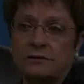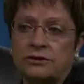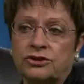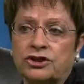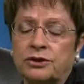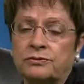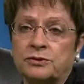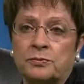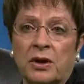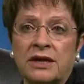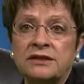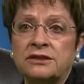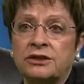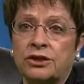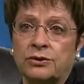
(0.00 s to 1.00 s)
She was
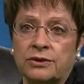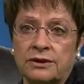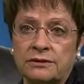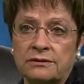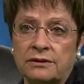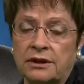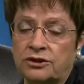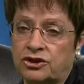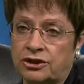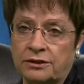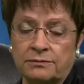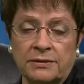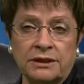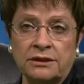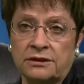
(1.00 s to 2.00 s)
prosecuted and she
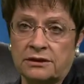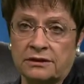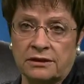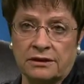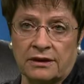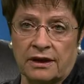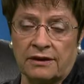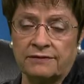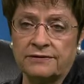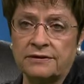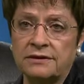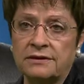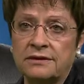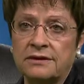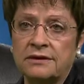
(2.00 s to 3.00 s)
admitted to the theft,
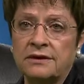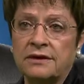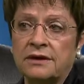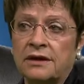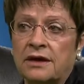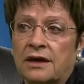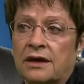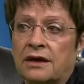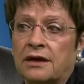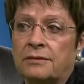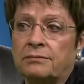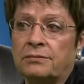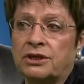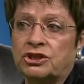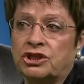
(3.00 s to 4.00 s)

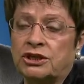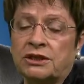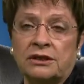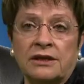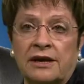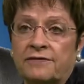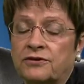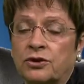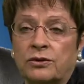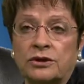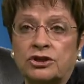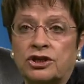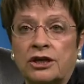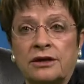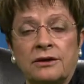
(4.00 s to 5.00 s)
um, but she didn't have to go
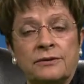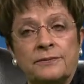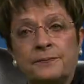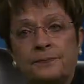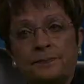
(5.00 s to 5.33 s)
to jail.